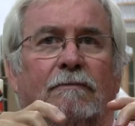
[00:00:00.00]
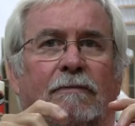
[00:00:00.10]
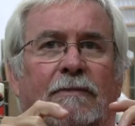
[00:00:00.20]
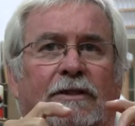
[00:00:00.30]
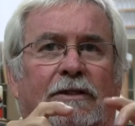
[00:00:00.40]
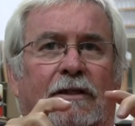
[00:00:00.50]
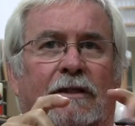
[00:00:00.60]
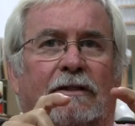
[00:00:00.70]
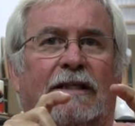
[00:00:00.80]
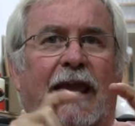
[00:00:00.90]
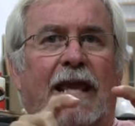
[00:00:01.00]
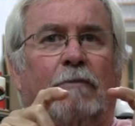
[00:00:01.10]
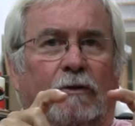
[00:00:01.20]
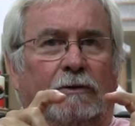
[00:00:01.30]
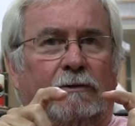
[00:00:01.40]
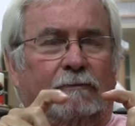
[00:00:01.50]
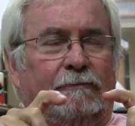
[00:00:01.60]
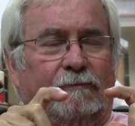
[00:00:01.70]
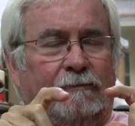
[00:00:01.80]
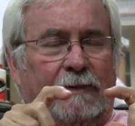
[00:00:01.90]
this little table
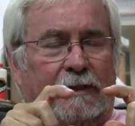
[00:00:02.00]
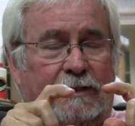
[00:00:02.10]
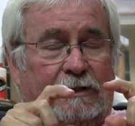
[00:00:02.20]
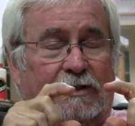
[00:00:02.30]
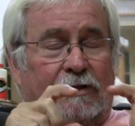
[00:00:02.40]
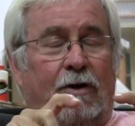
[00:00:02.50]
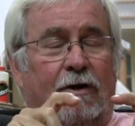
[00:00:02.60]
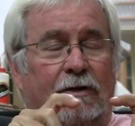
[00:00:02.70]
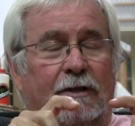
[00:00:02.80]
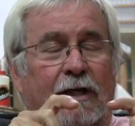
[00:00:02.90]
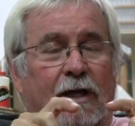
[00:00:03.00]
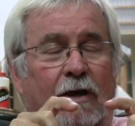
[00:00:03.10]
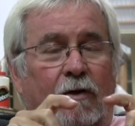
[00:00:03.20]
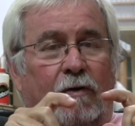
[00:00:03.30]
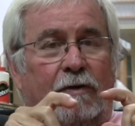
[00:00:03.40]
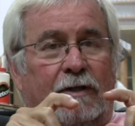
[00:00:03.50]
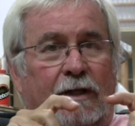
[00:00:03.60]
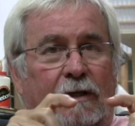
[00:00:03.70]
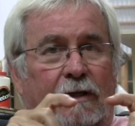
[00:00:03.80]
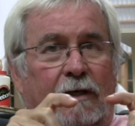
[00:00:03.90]
as a start
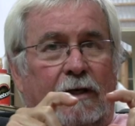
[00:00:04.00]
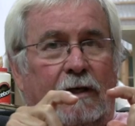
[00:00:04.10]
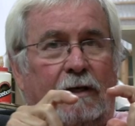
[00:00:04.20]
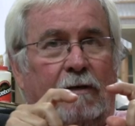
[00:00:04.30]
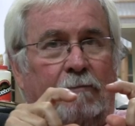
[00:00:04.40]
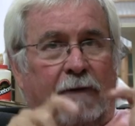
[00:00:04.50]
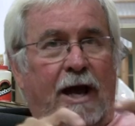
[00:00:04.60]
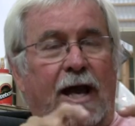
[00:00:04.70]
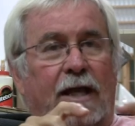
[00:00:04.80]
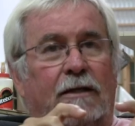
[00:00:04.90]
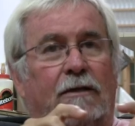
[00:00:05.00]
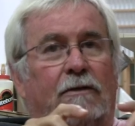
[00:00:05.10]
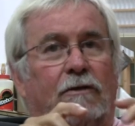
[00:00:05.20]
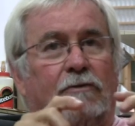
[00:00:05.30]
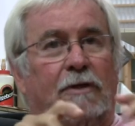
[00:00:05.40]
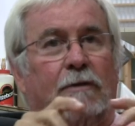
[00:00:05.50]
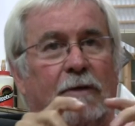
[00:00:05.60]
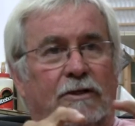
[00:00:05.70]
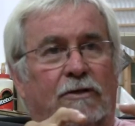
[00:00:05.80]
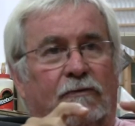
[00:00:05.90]
that combined
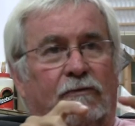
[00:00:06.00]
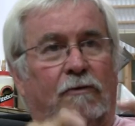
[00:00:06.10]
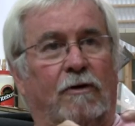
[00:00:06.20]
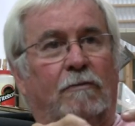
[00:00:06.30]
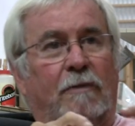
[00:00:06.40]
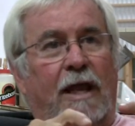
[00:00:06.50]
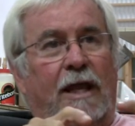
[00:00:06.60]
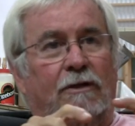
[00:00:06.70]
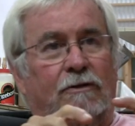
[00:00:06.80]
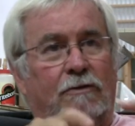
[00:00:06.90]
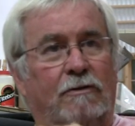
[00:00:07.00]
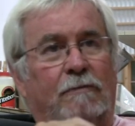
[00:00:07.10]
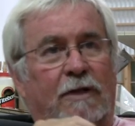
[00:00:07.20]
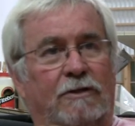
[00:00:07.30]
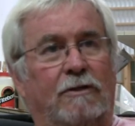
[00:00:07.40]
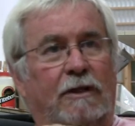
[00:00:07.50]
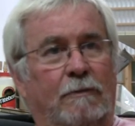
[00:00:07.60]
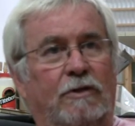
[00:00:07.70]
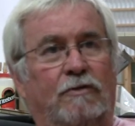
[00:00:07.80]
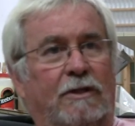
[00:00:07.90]
three-dimensional form and two-dimensional
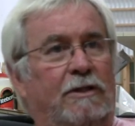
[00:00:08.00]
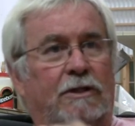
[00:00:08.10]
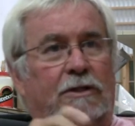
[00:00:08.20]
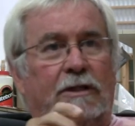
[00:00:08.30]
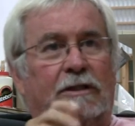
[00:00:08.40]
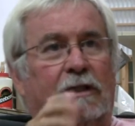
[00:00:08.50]
imagery, just these